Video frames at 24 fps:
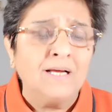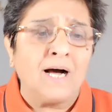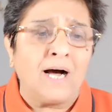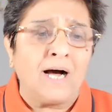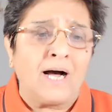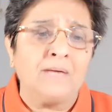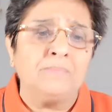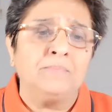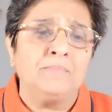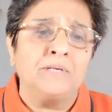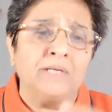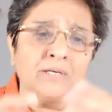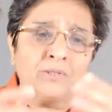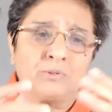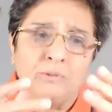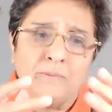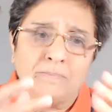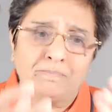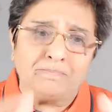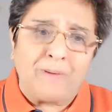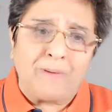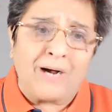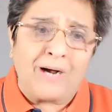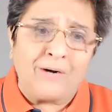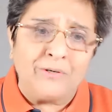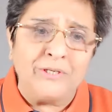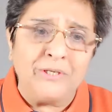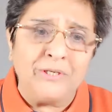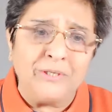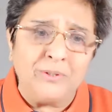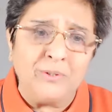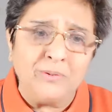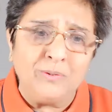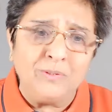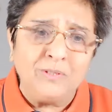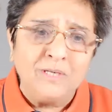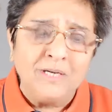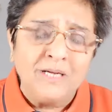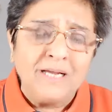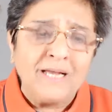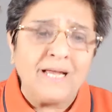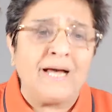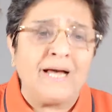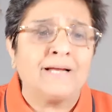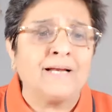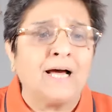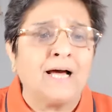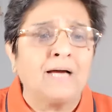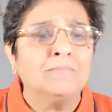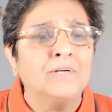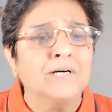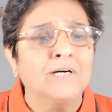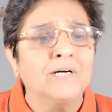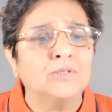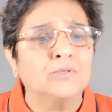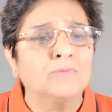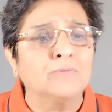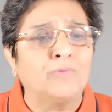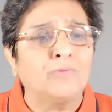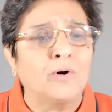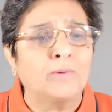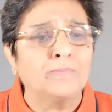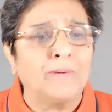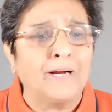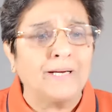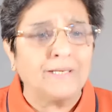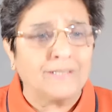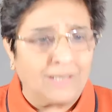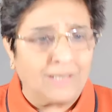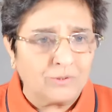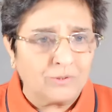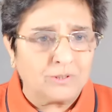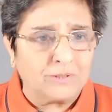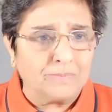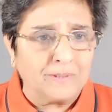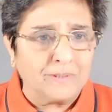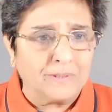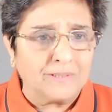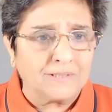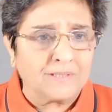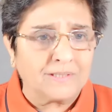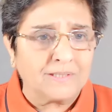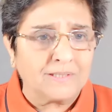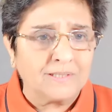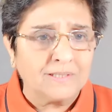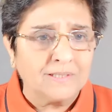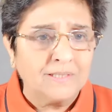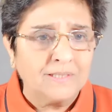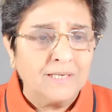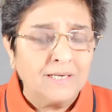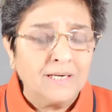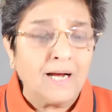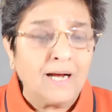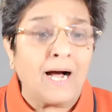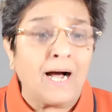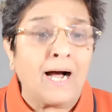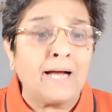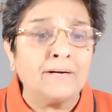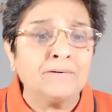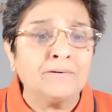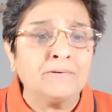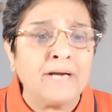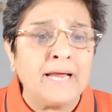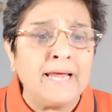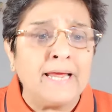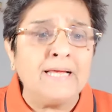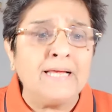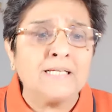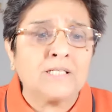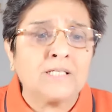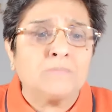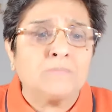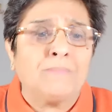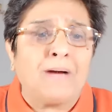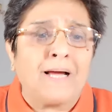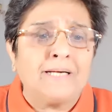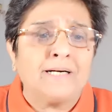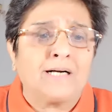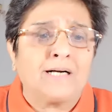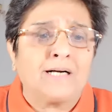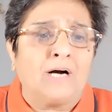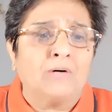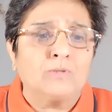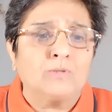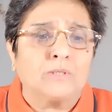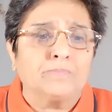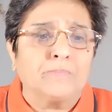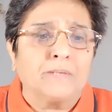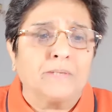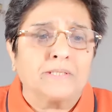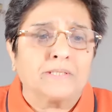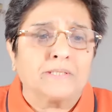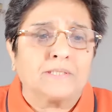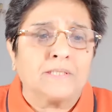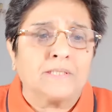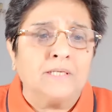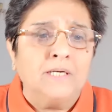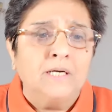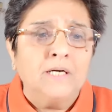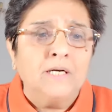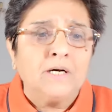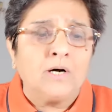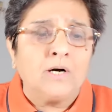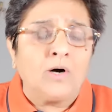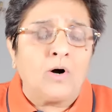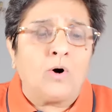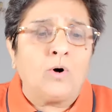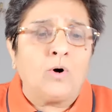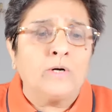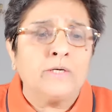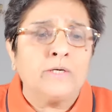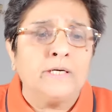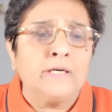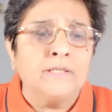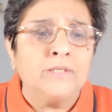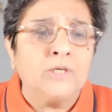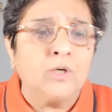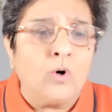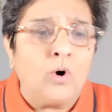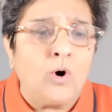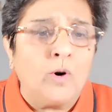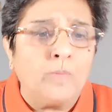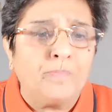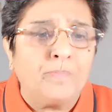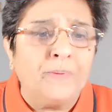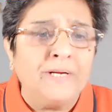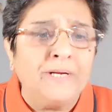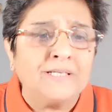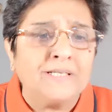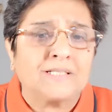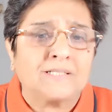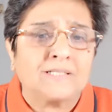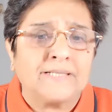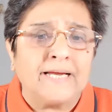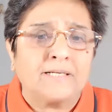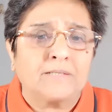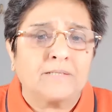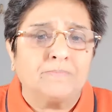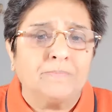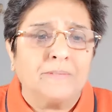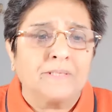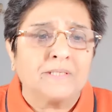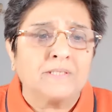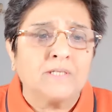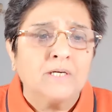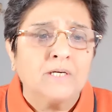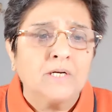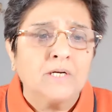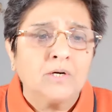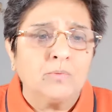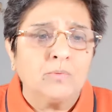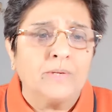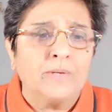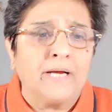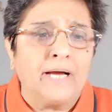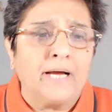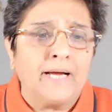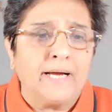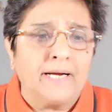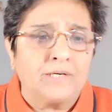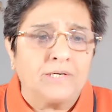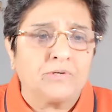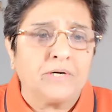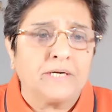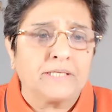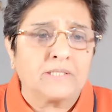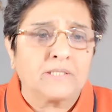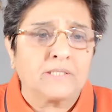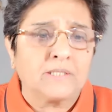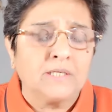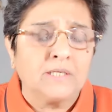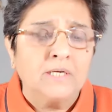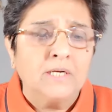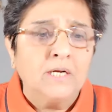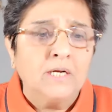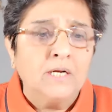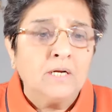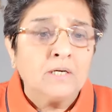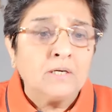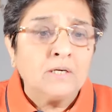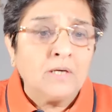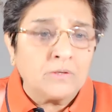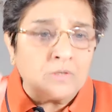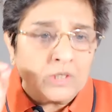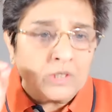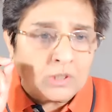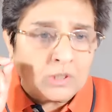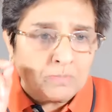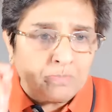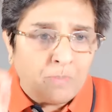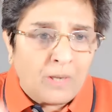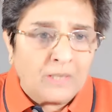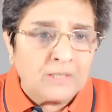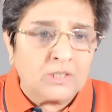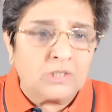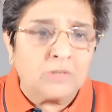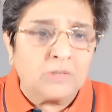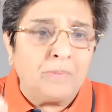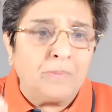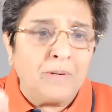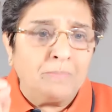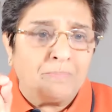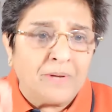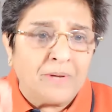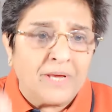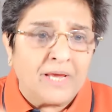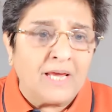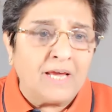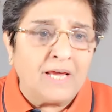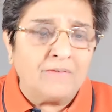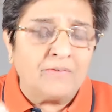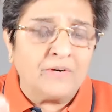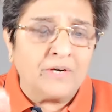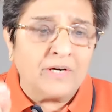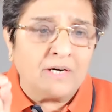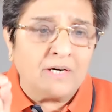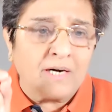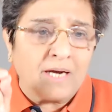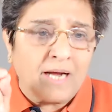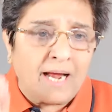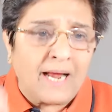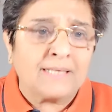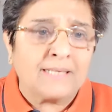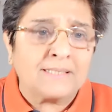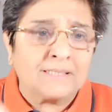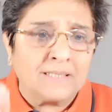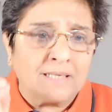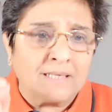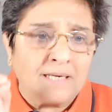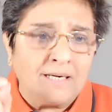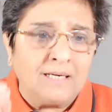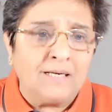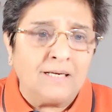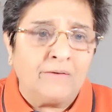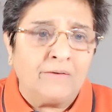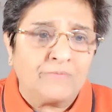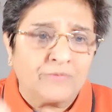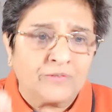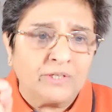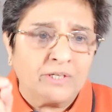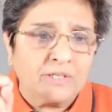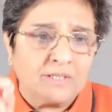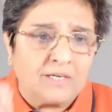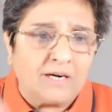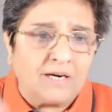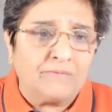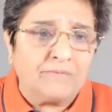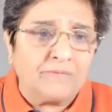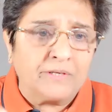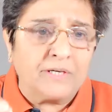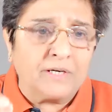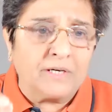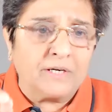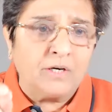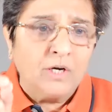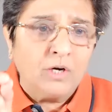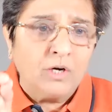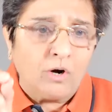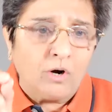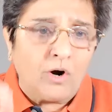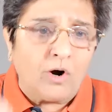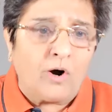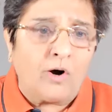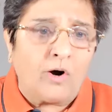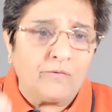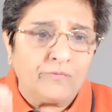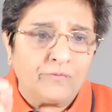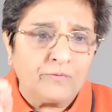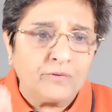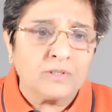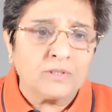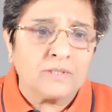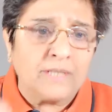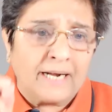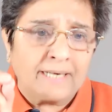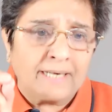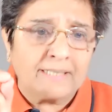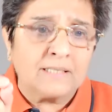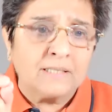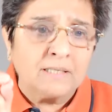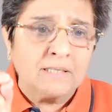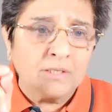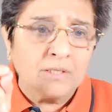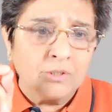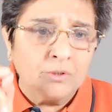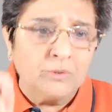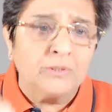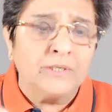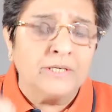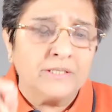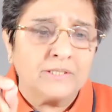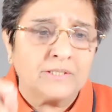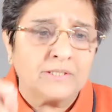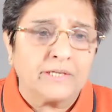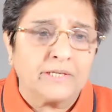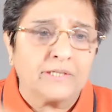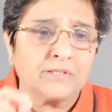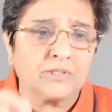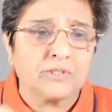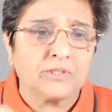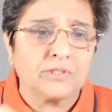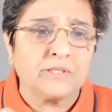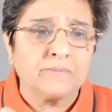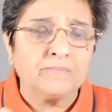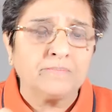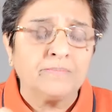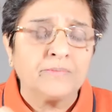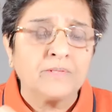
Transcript: I'm here to empower you. And I'm here to form my accountability. I raised my accountability in the opening statement when I addressed responsible behavior as a lieutenant governor of that Union Territory.